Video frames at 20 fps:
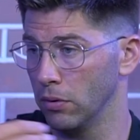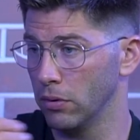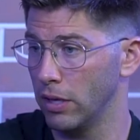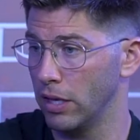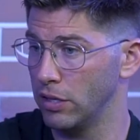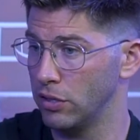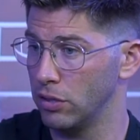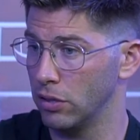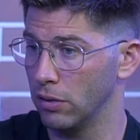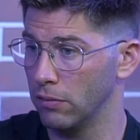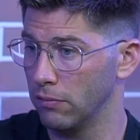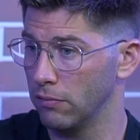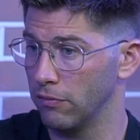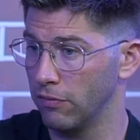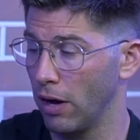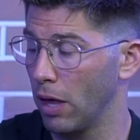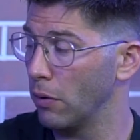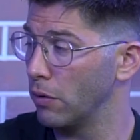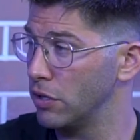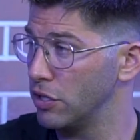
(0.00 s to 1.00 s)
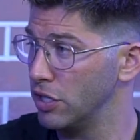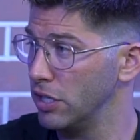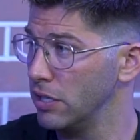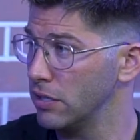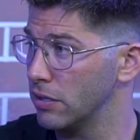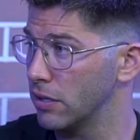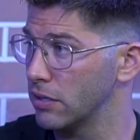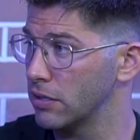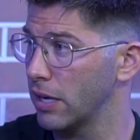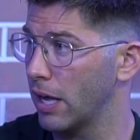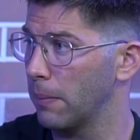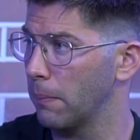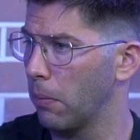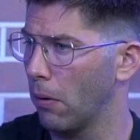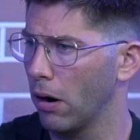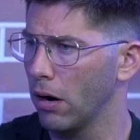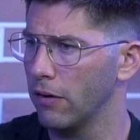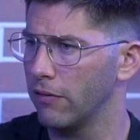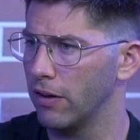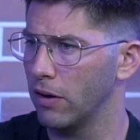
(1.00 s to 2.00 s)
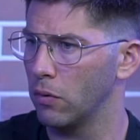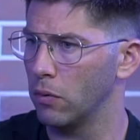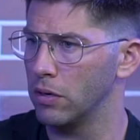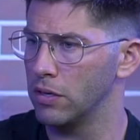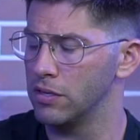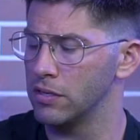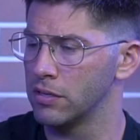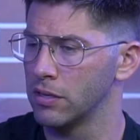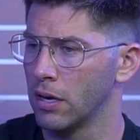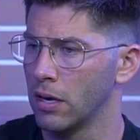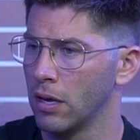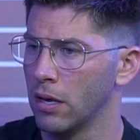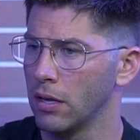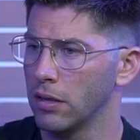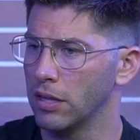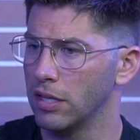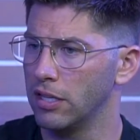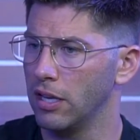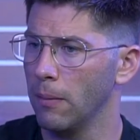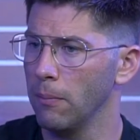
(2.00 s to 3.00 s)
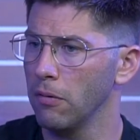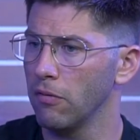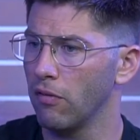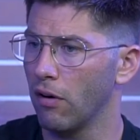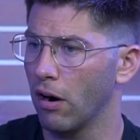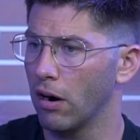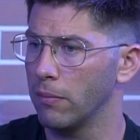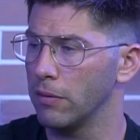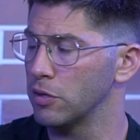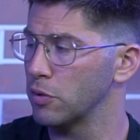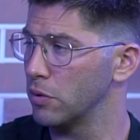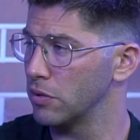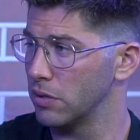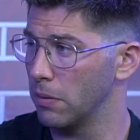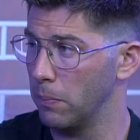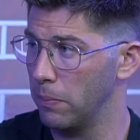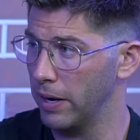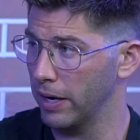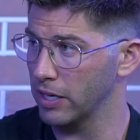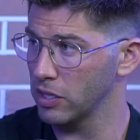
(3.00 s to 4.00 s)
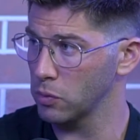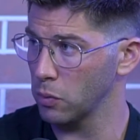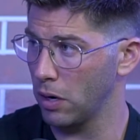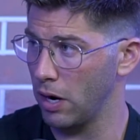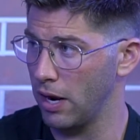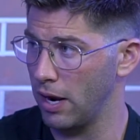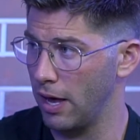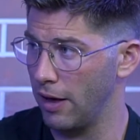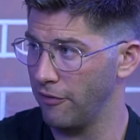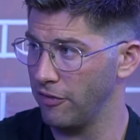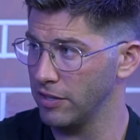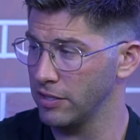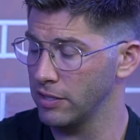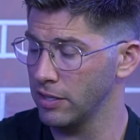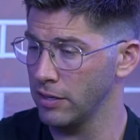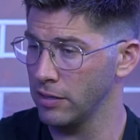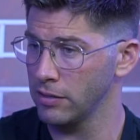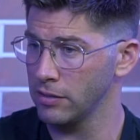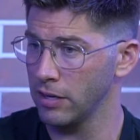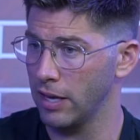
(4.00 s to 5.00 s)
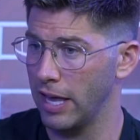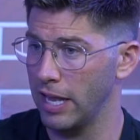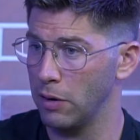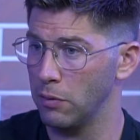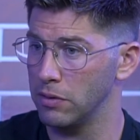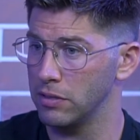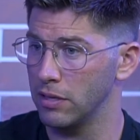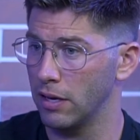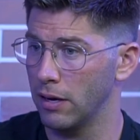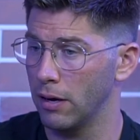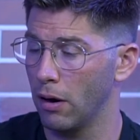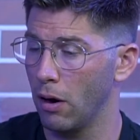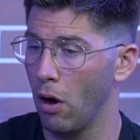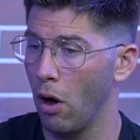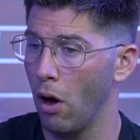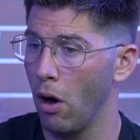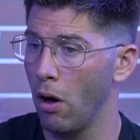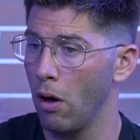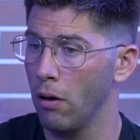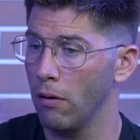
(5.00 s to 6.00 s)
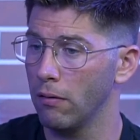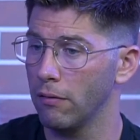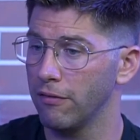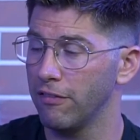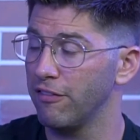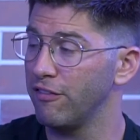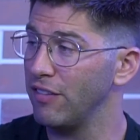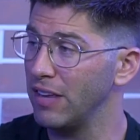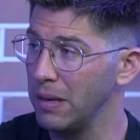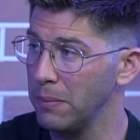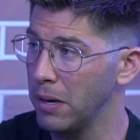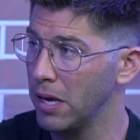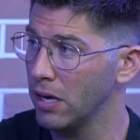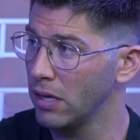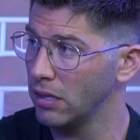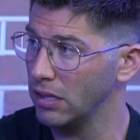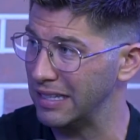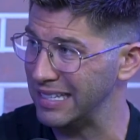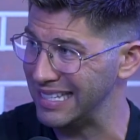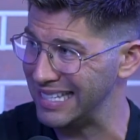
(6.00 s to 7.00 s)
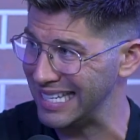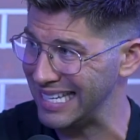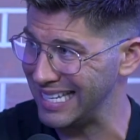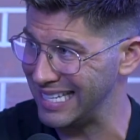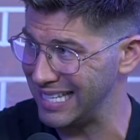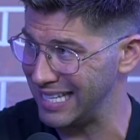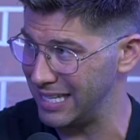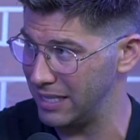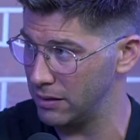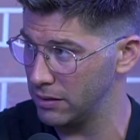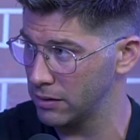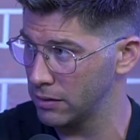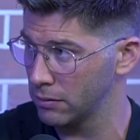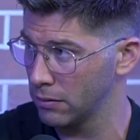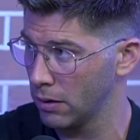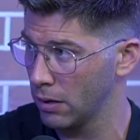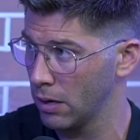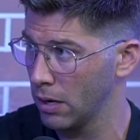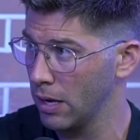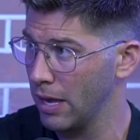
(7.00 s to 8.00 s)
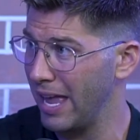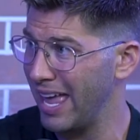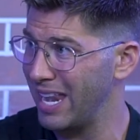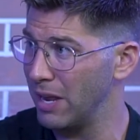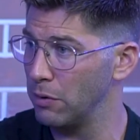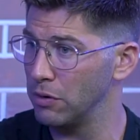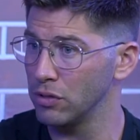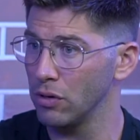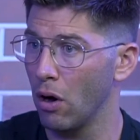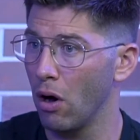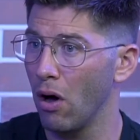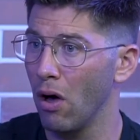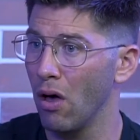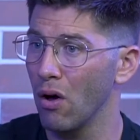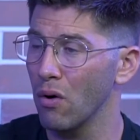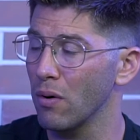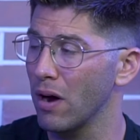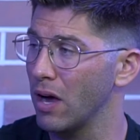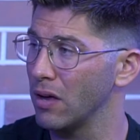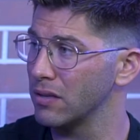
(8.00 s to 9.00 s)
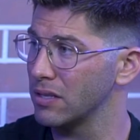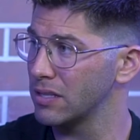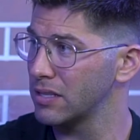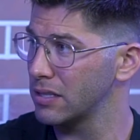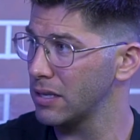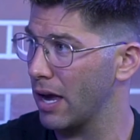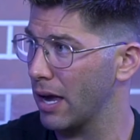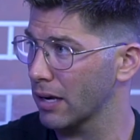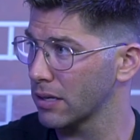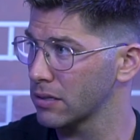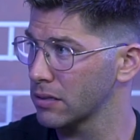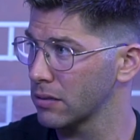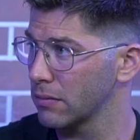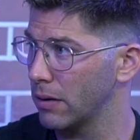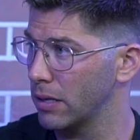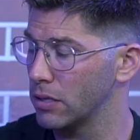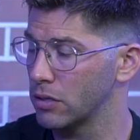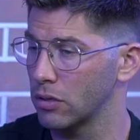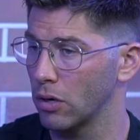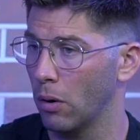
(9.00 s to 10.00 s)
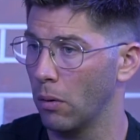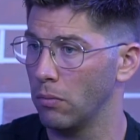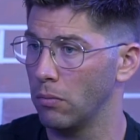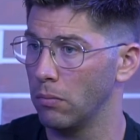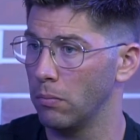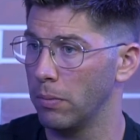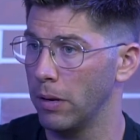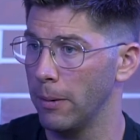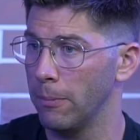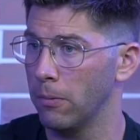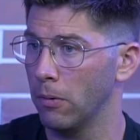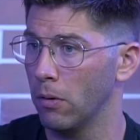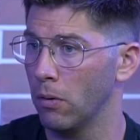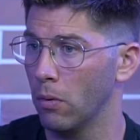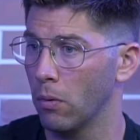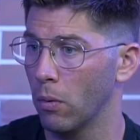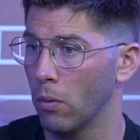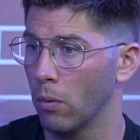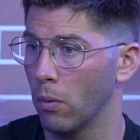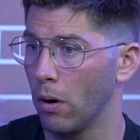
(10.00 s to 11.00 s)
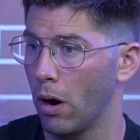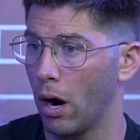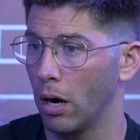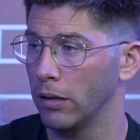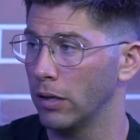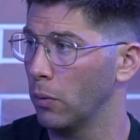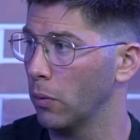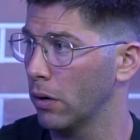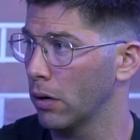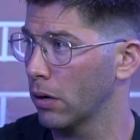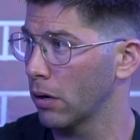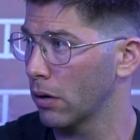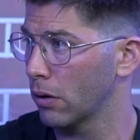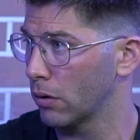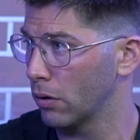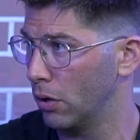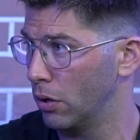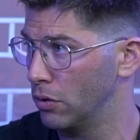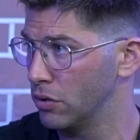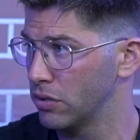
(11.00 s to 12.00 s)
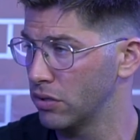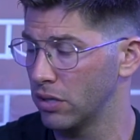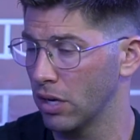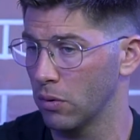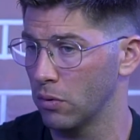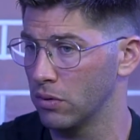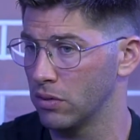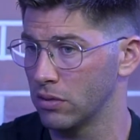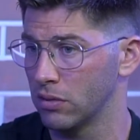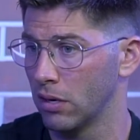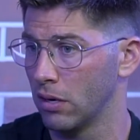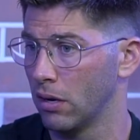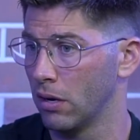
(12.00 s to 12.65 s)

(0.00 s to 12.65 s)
into following Jesus. And part of it was, the Temple of Artemis was the biggest one in Ephesus, and it was all-female deities, and it was all around sex. And so people were hardly wearing clothes. There was